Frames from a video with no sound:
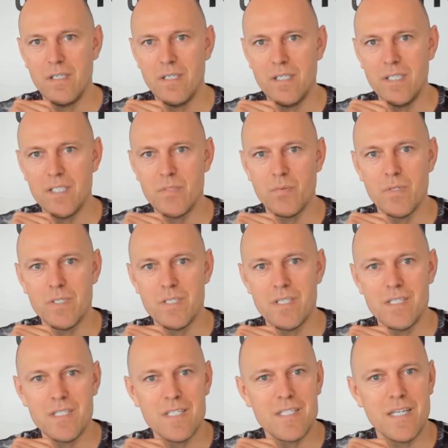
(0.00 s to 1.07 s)
is what
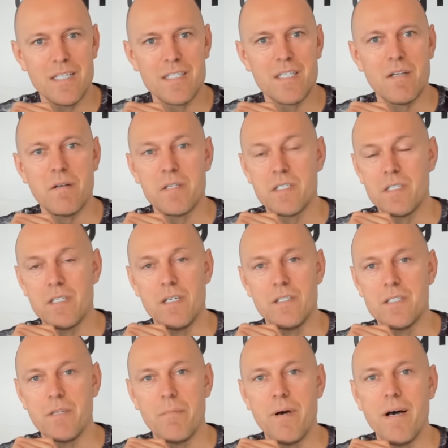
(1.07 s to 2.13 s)
sets our,
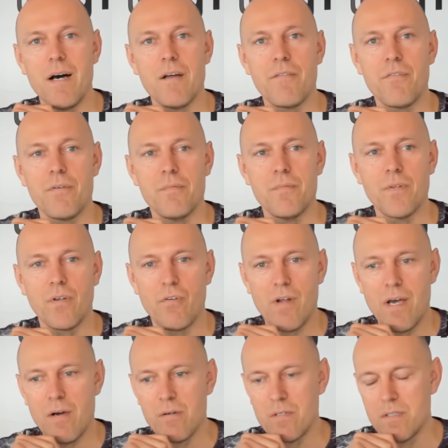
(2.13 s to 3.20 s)
us apart from the
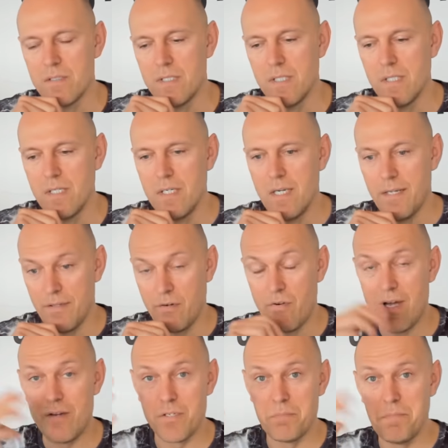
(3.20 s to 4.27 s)
crowd. And the
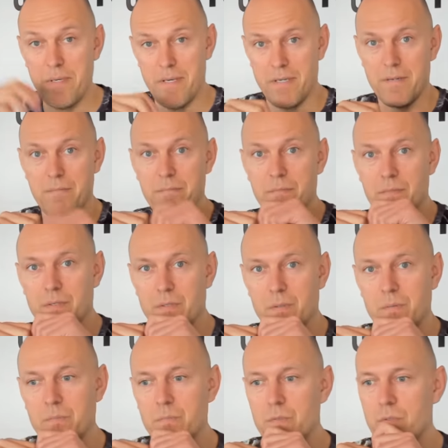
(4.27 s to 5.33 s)
crowd is big, you
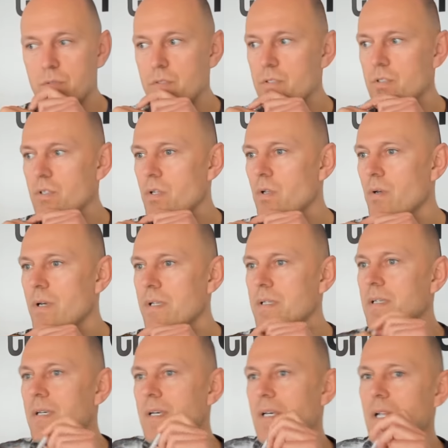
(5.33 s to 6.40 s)
know. You just look at
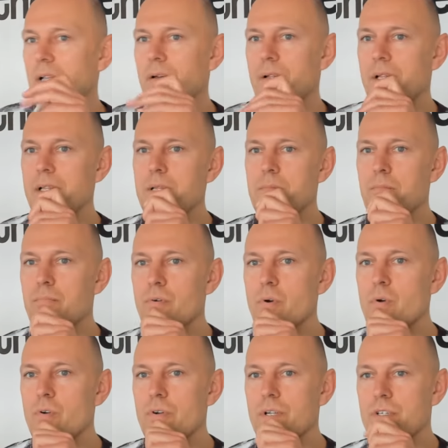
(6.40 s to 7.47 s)
look at any
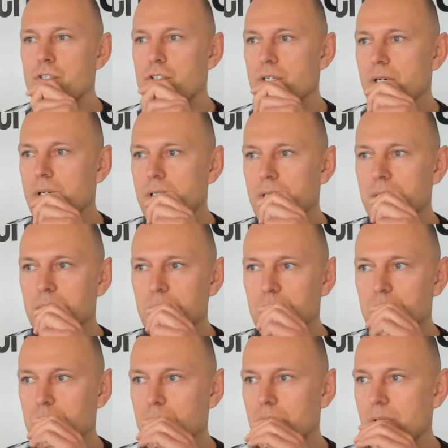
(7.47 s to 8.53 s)
brokerage. Um,
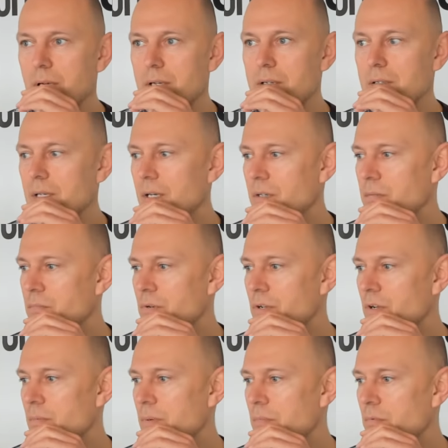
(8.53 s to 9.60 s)
you know, I, I could bring up a